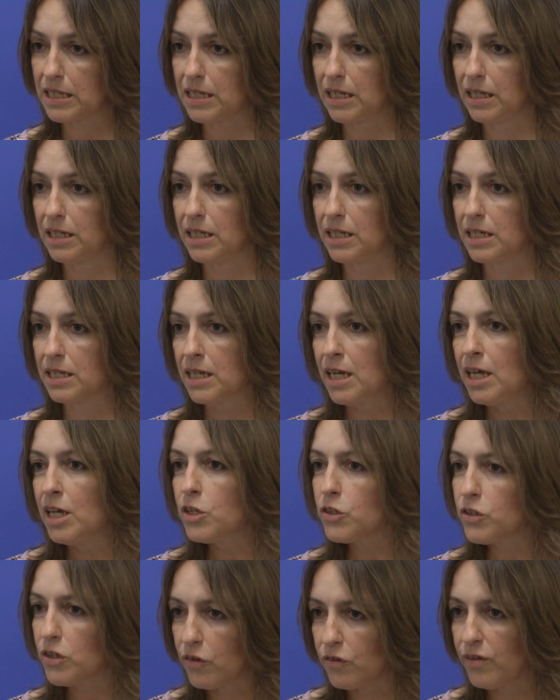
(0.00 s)
studies,
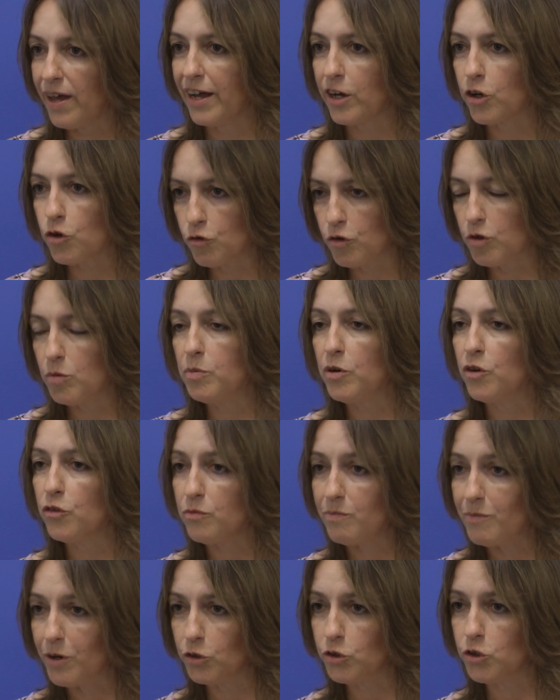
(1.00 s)
so that group
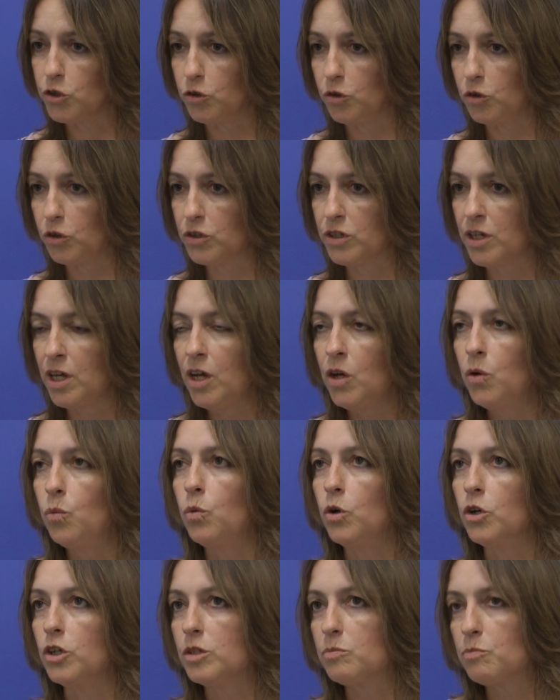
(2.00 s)
of modules
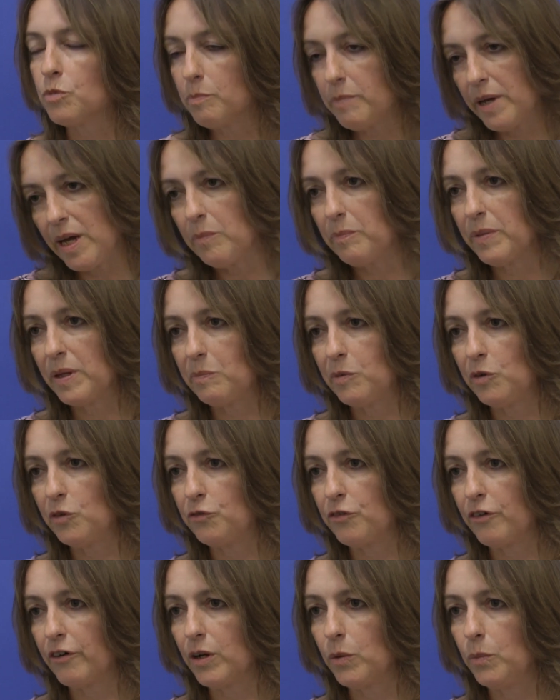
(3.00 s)
would prepare people
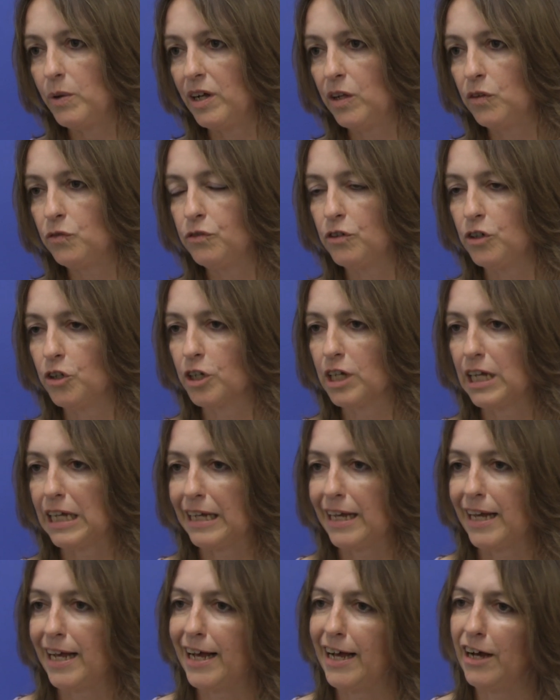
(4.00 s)
very well for
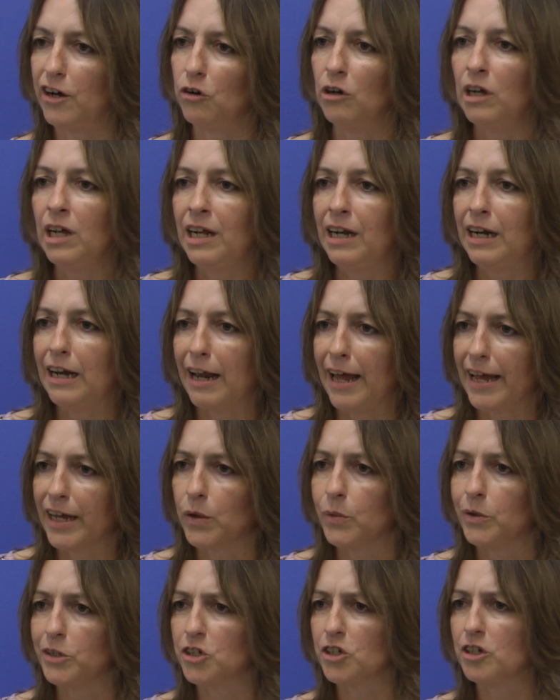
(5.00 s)
looking at how
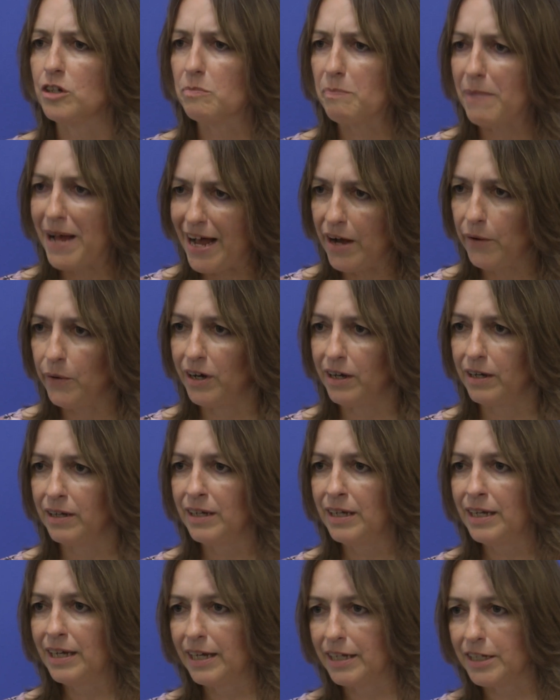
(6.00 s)
language and power
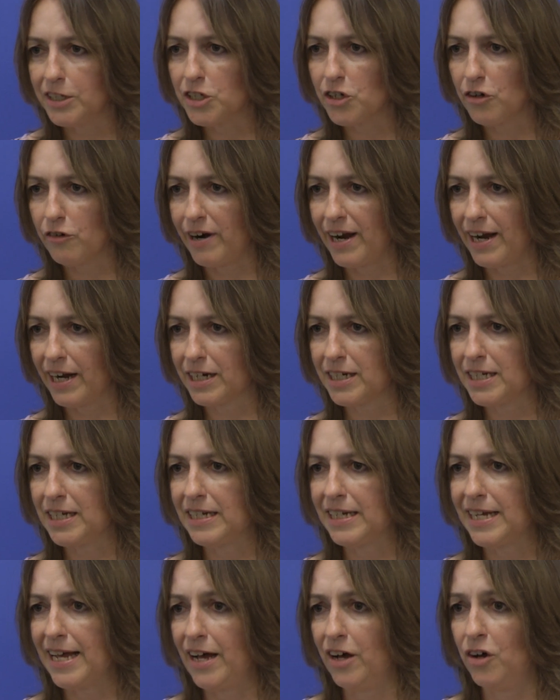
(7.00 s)
interact
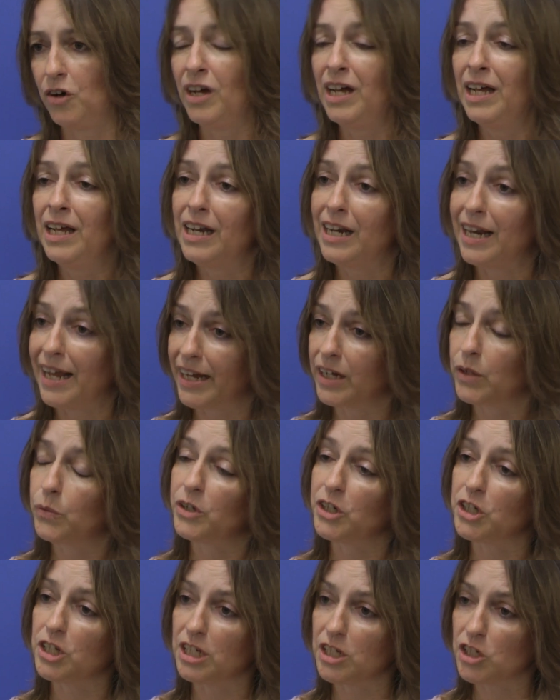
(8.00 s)
and how
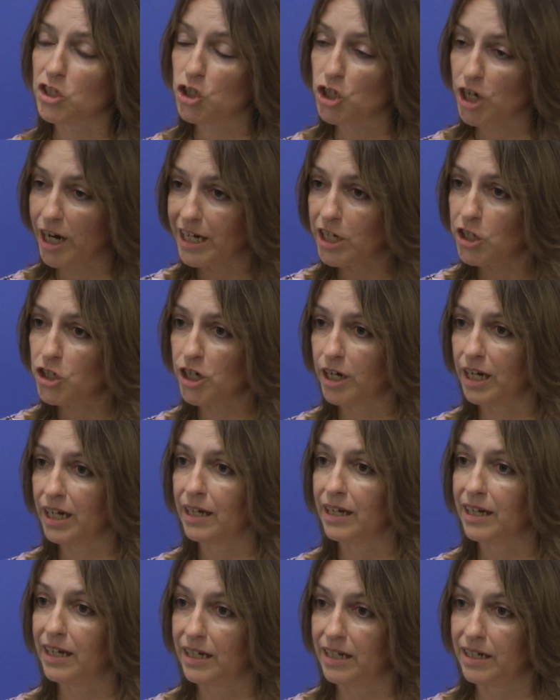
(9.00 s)
language is
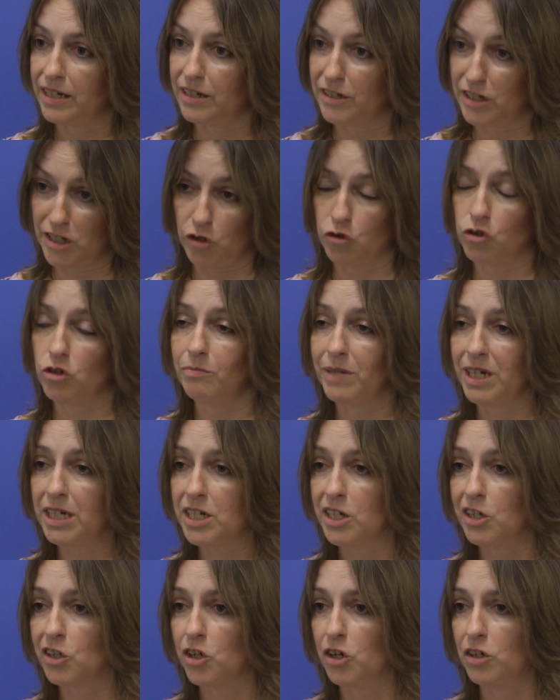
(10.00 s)
changing in social
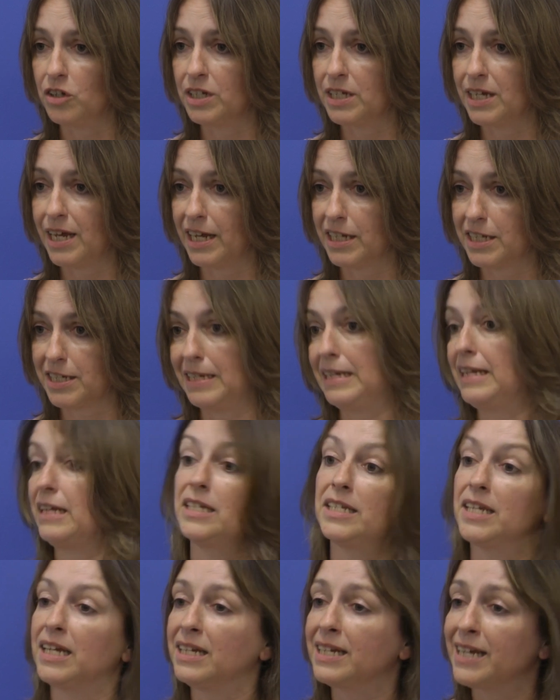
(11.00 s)
media contexts and
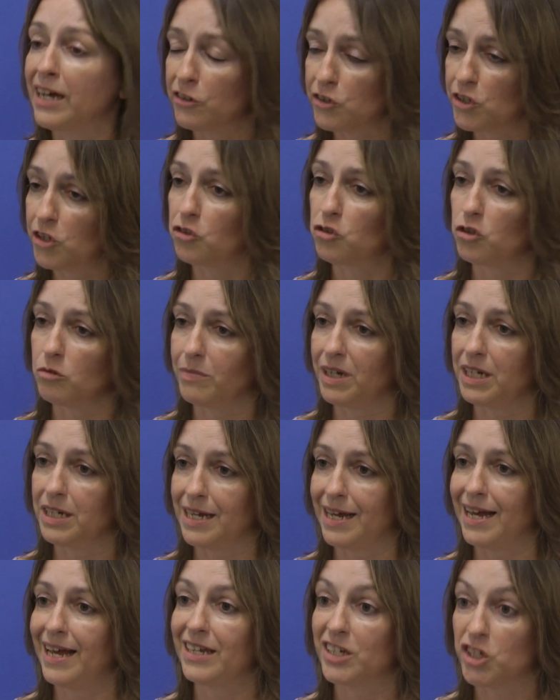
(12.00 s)
indeed how social
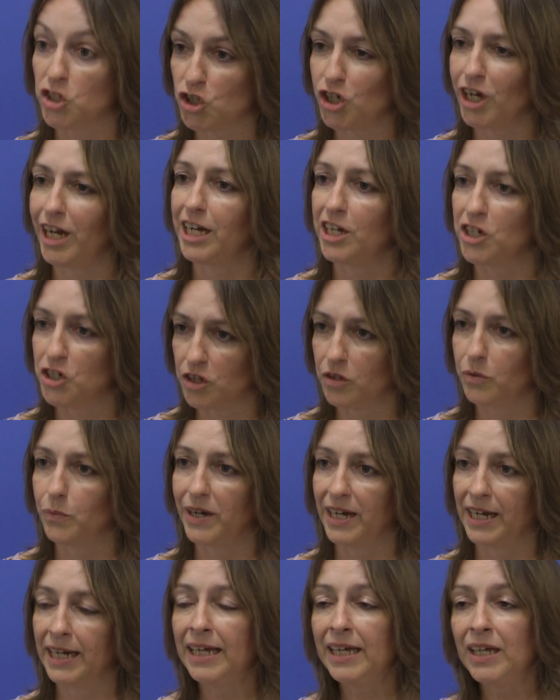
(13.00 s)
media has changed the
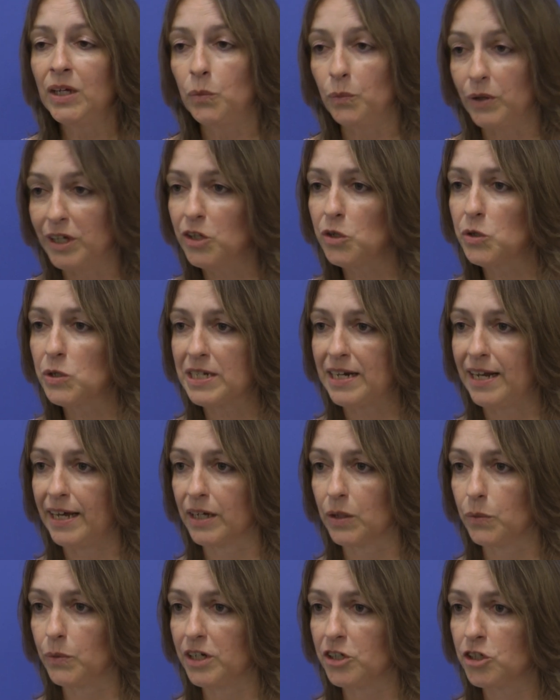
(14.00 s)
way we use
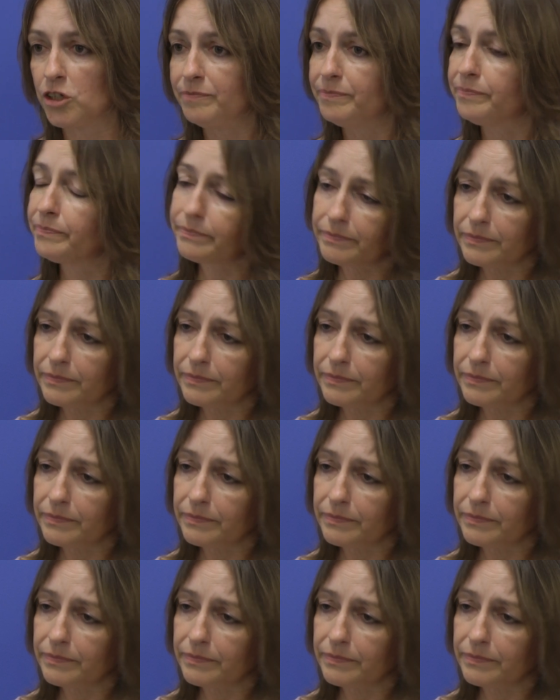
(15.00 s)
language.